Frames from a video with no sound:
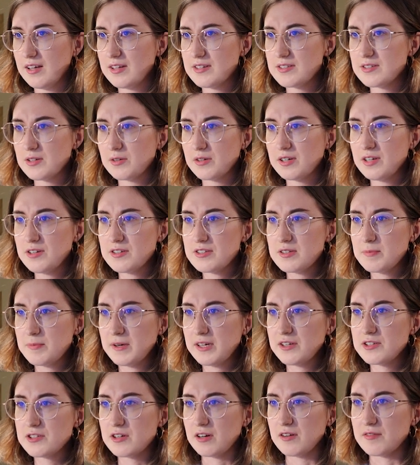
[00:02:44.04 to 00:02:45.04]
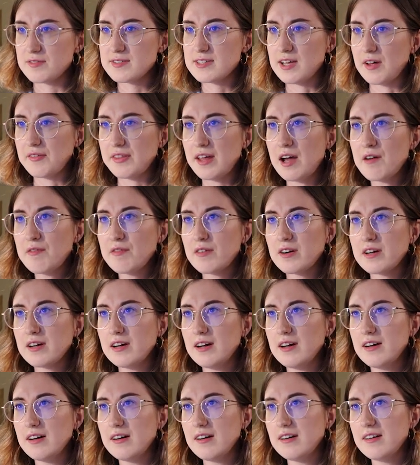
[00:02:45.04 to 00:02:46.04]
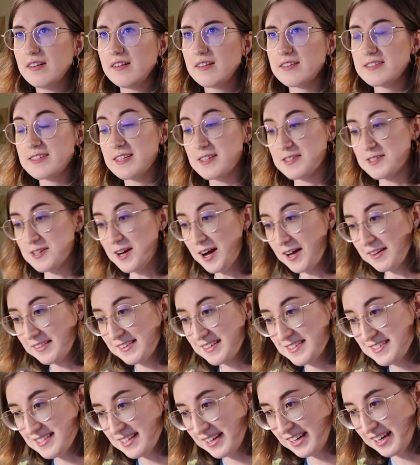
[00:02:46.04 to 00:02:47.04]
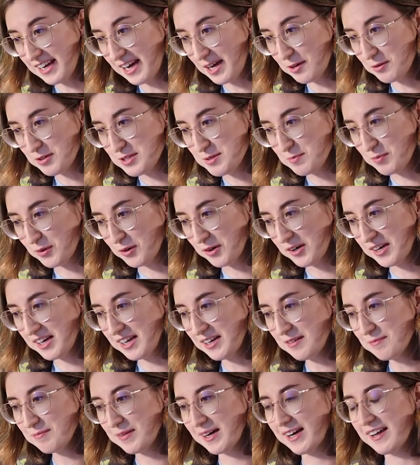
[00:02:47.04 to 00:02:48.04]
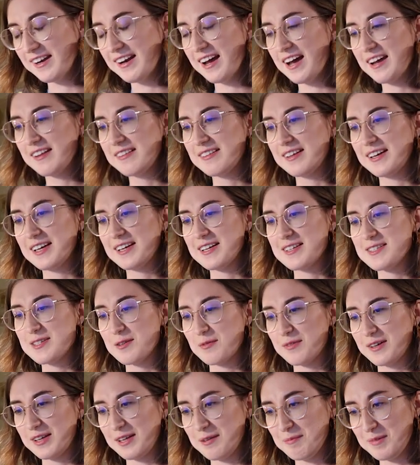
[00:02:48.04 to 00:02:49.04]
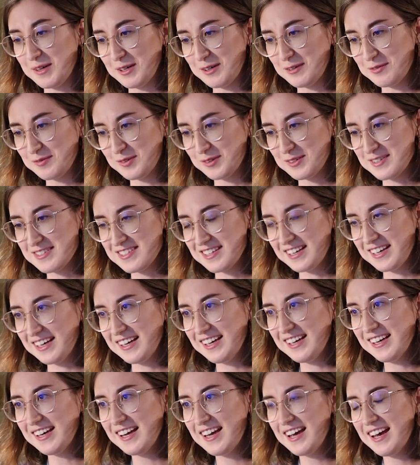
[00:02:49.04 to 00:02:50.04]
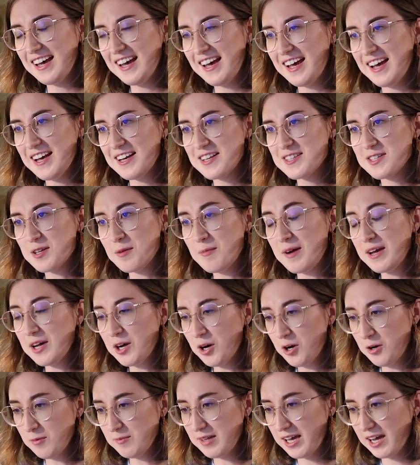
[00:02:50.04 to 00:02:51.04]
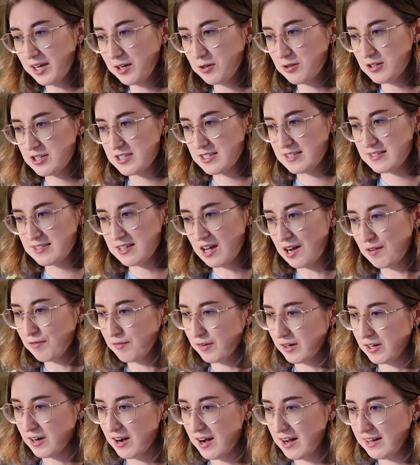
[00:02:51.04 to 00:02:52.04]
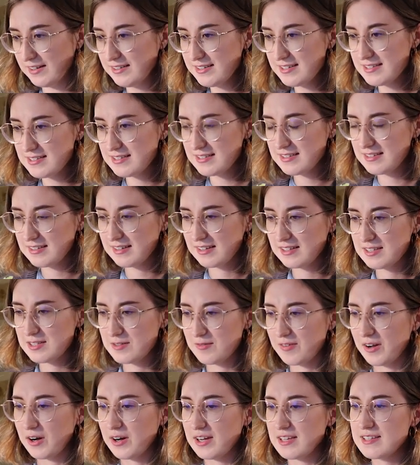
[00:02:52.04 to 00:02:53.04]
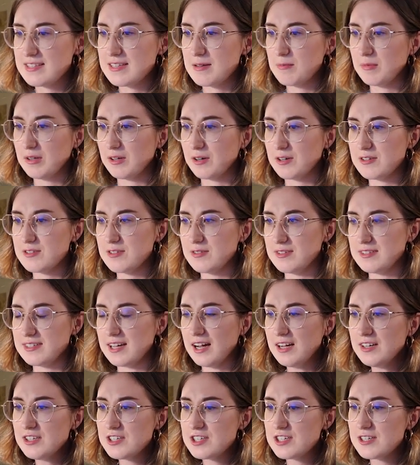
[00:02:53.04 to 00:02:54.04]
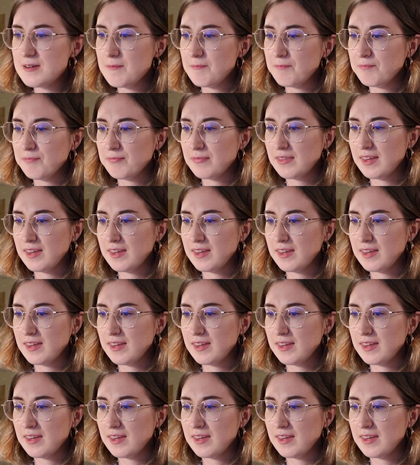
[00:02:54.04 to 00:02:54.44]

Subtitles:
So here's a picture of South Africa. This is not the city I was born in, but I think it's a really beautiful city. So my home language is Afrikaans. It's very similar to Dutch.